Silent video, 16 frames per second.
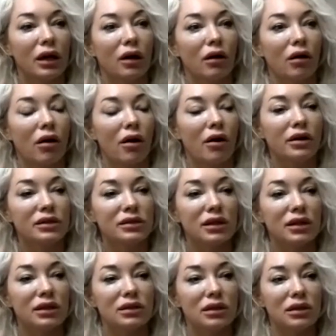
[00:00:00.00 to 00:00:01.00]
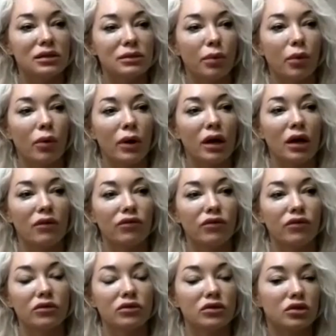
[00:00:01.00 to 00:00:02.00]
honestly, at this point, if
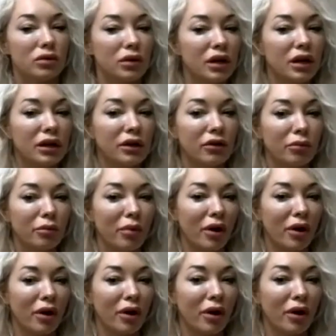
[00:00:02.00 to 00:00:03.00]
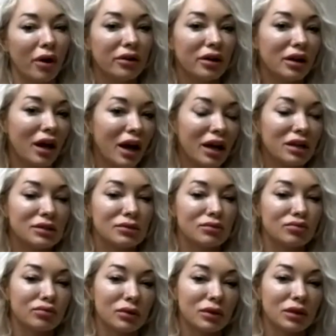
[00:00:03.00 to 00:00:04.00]
you're treating your body good, age
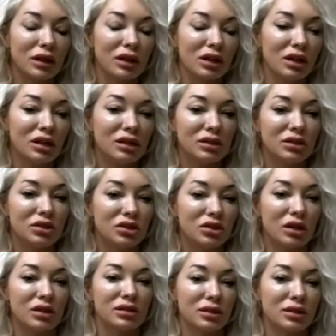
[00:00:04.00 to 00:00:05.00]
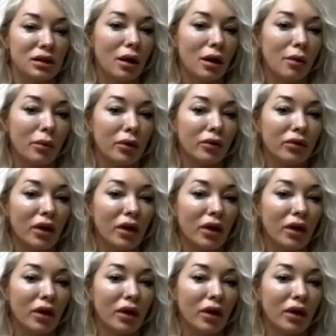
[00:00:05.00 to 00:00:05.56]
really is just a number.